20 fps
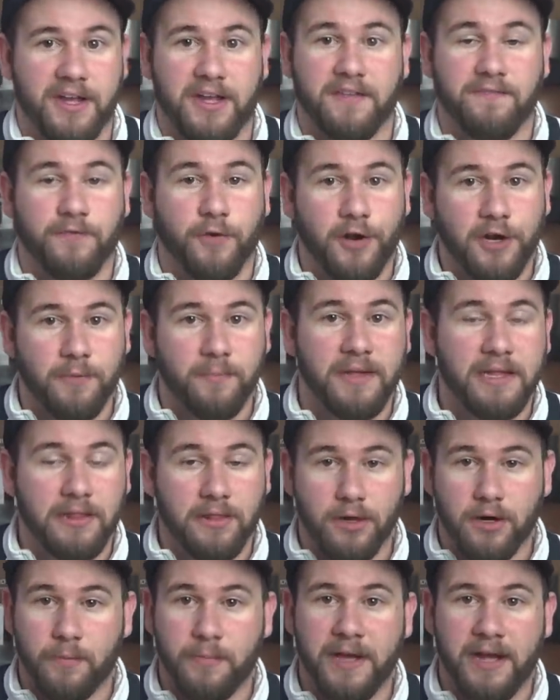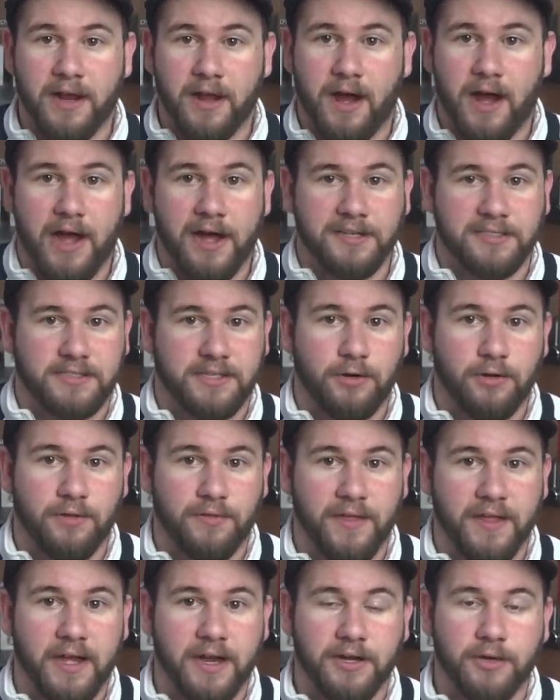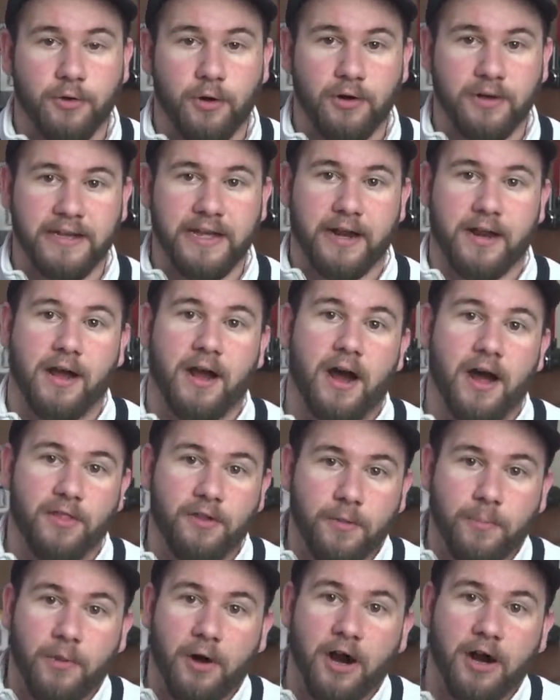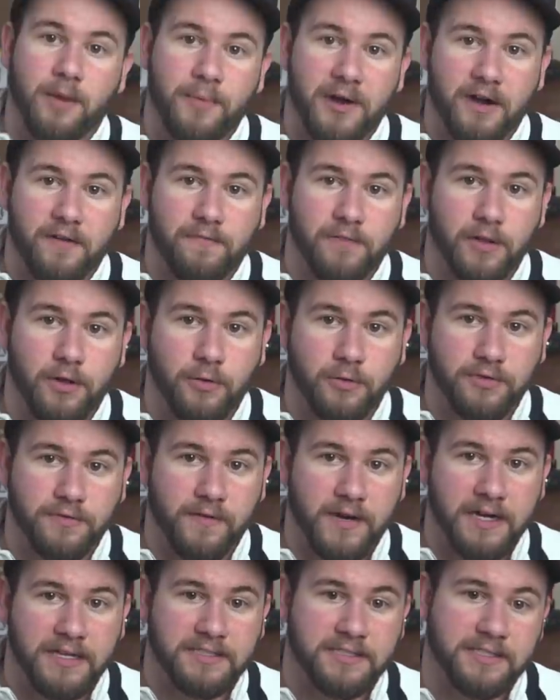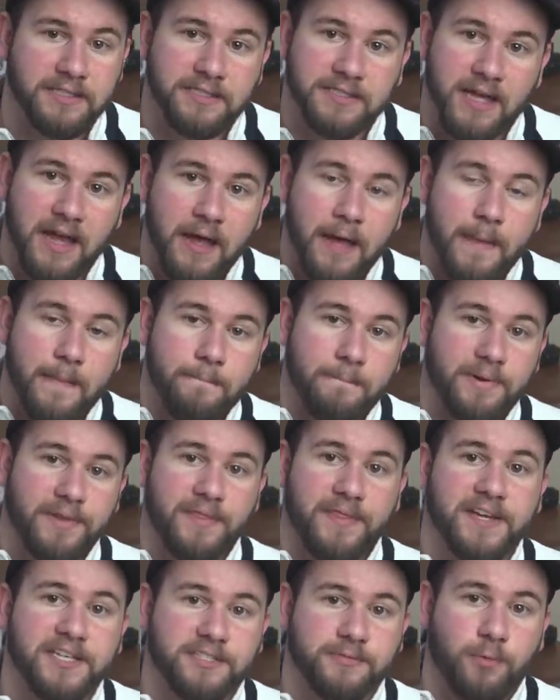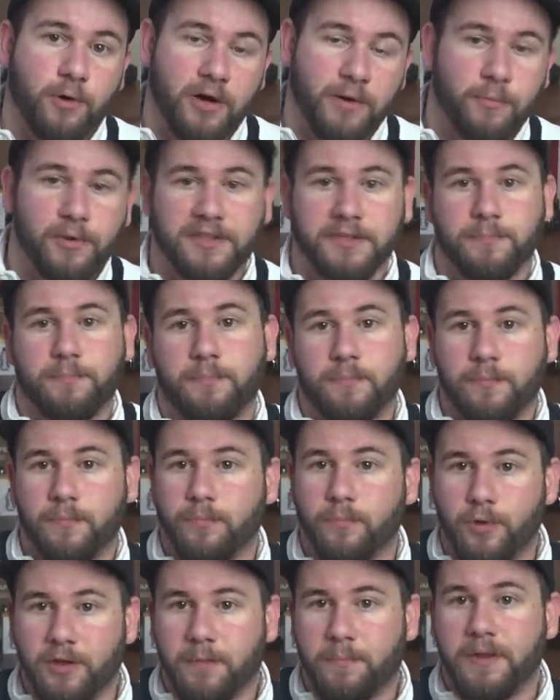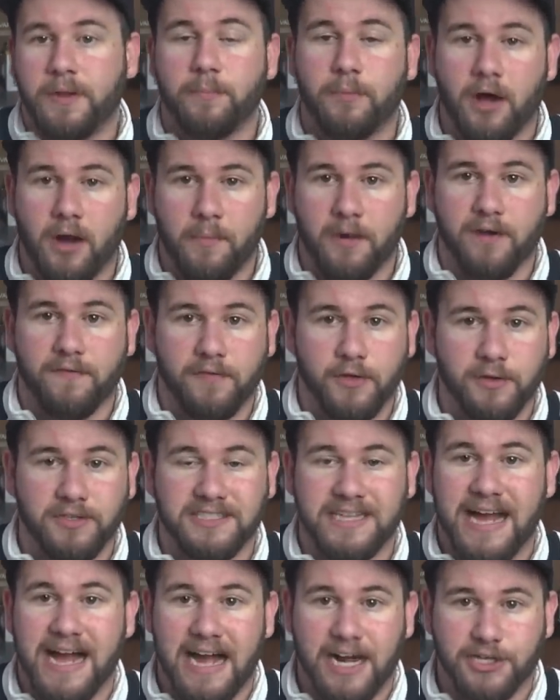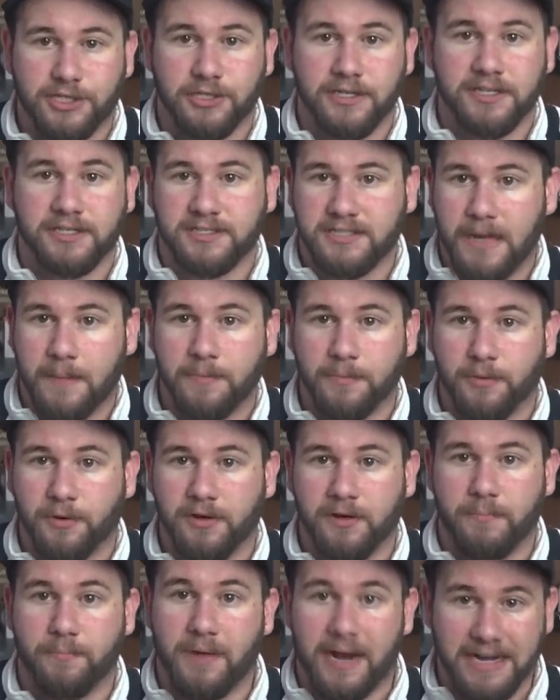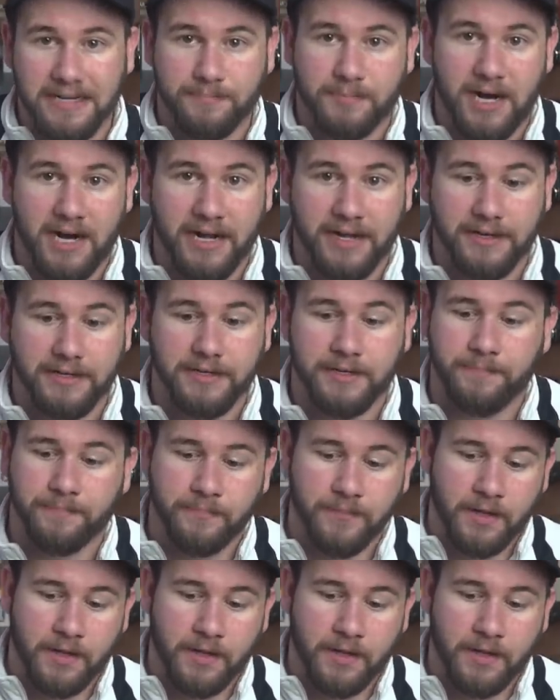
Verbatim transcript: It converted me a little bit. I still don't think I'd go out and get other bottom airflow devices, but this one with a with it being bottom airflow is actually acceptable in my mind.